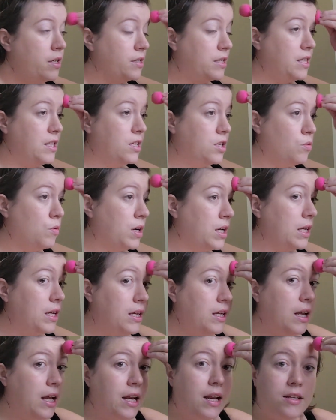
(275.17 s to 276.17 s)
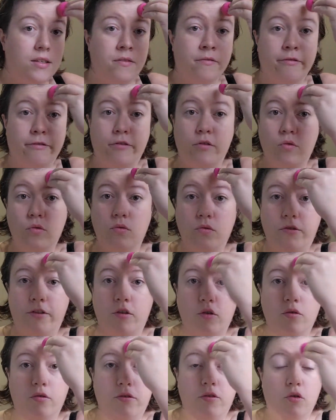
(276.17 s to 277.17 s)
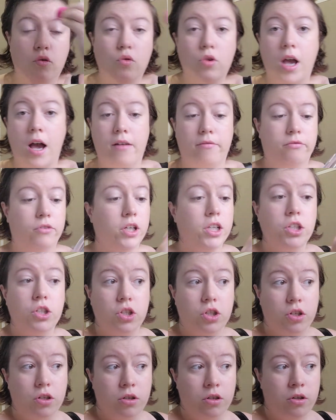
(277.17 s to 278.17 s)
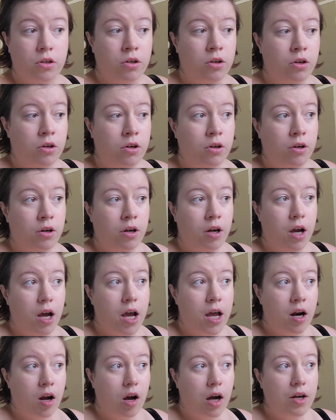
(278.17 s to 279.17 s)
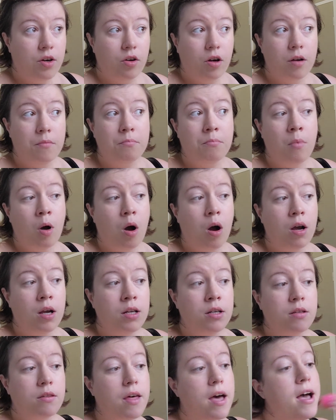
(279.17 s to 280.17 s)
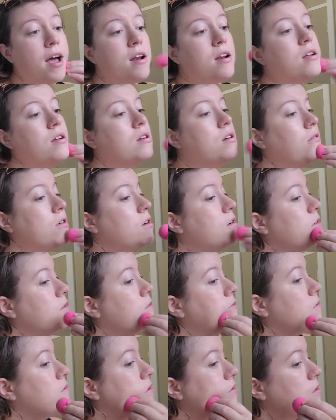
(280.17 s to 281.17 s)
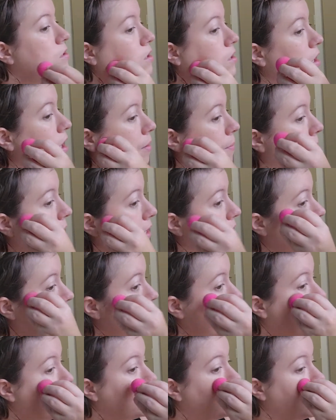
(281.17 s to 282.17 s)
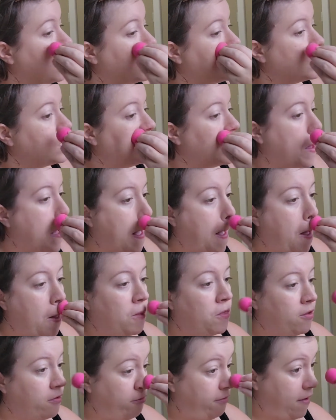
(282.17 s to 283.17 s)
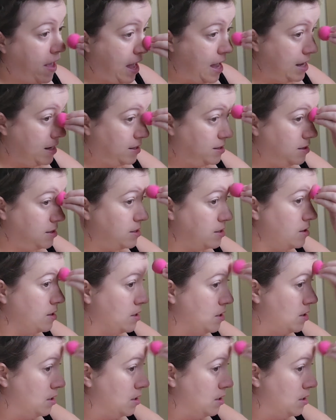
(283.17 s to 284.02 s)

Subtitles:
So this one, it isn't full coverage. And I don't mind that. I mean, it sits nice and light on the face.